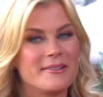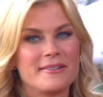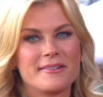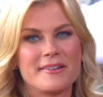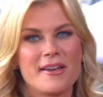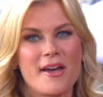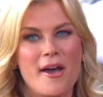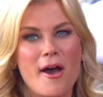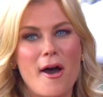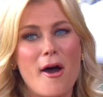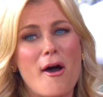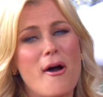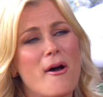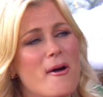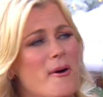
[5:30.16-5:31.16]
you were little at Aww.
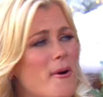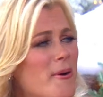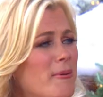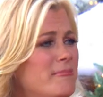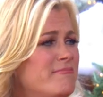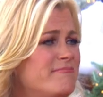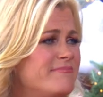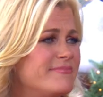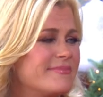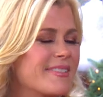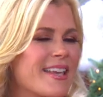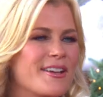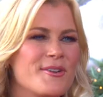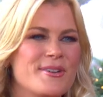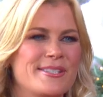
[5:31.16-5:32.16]
Christmas.
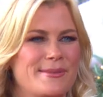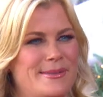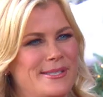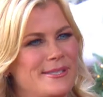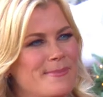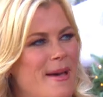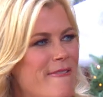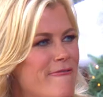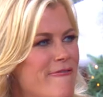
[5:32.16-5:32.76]
Christmas it was really